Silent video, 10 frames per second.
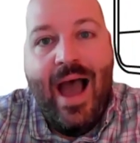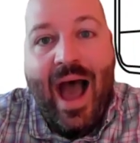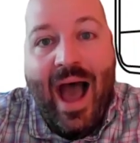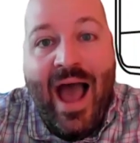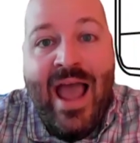
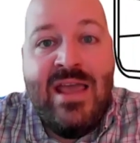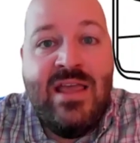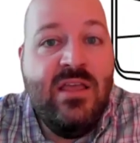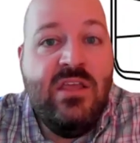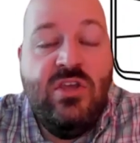
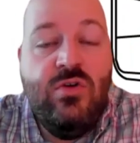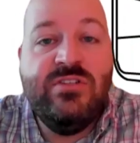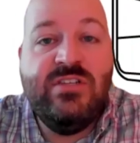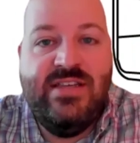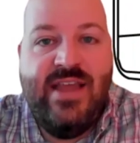I use
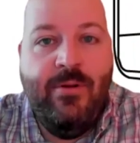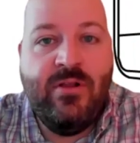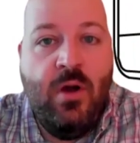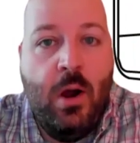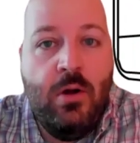a debit
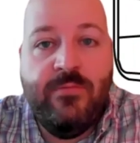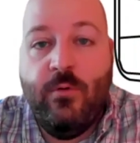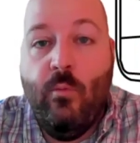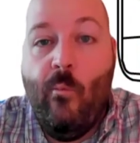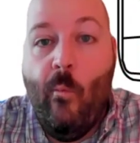card
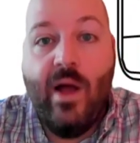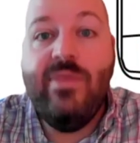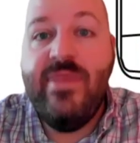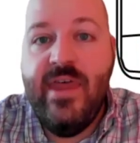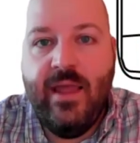for one
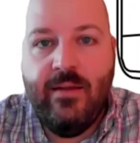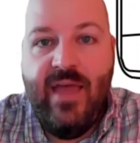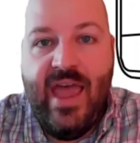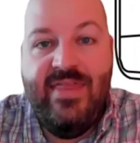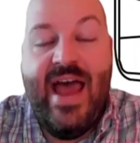thing,
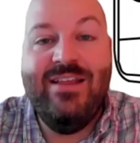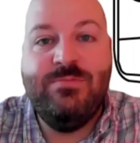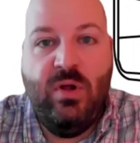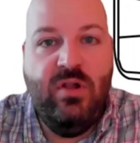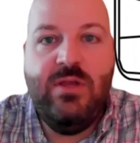and that is
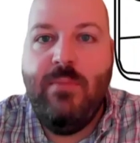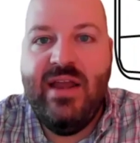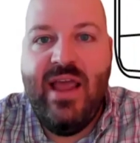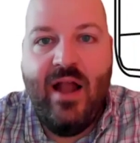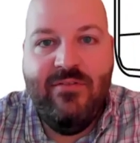pulling money
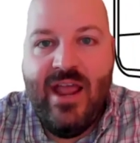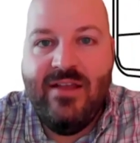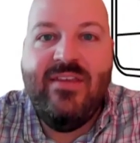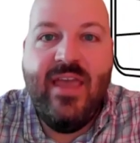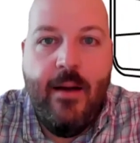out of an
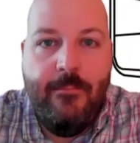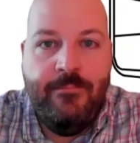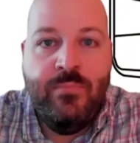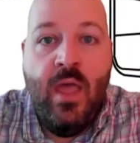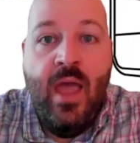ATM.
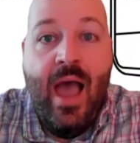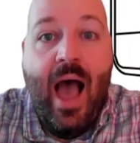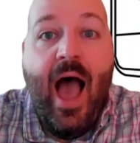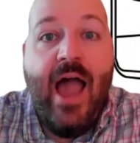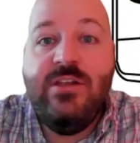
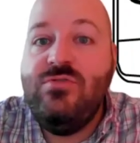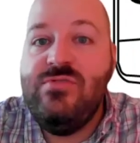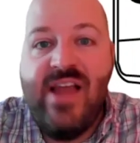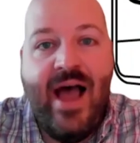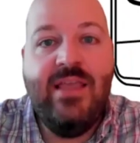I do
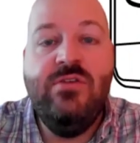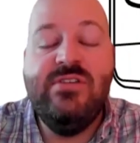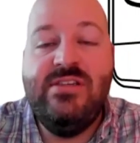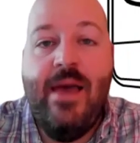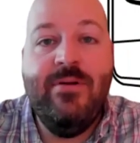not use a
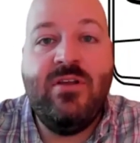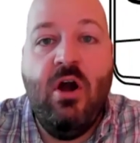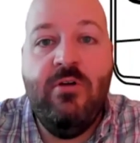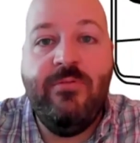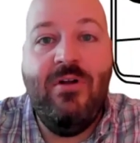debit
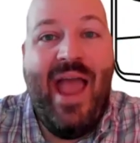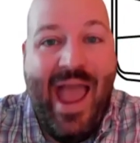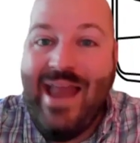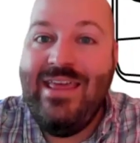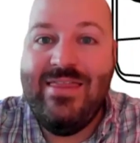card for
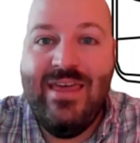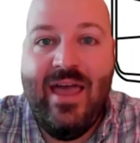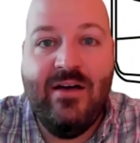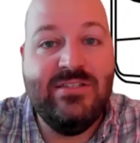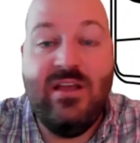anything
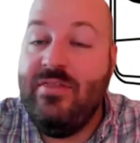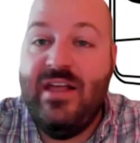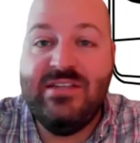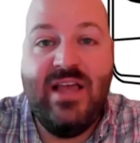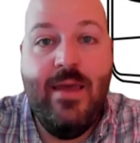else
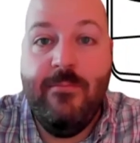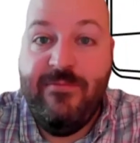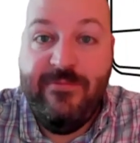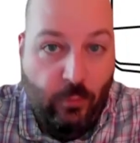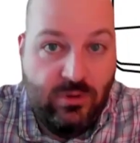unless I am
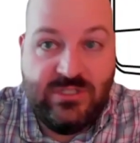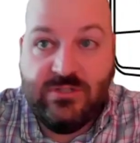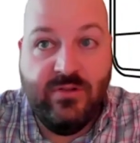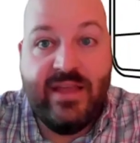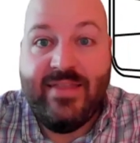forced to.
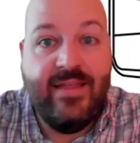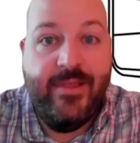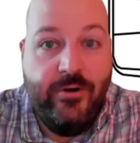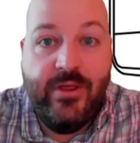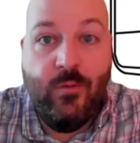Like, they
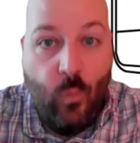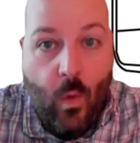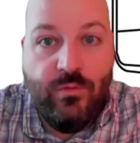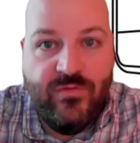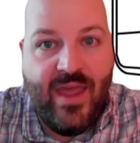literally
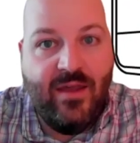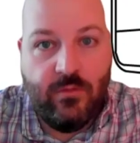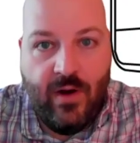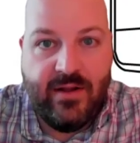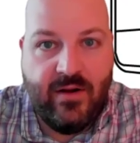won't take a
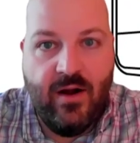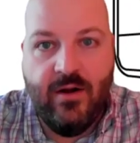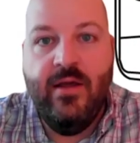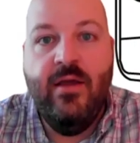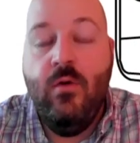credit card,
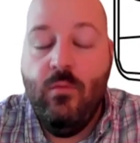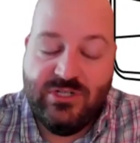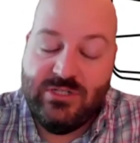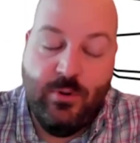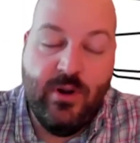which
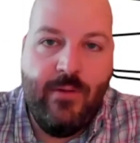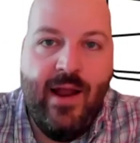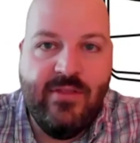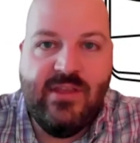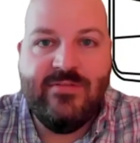is pretty rare
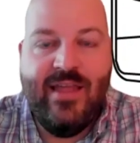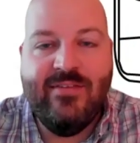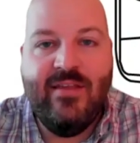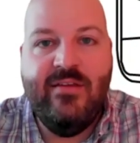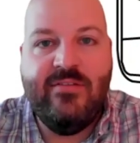these days,
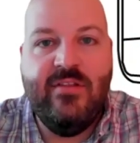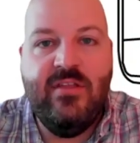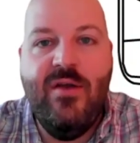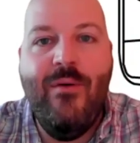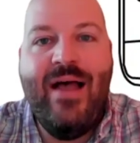at least in the
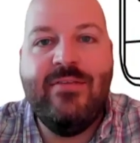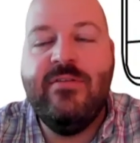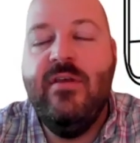US.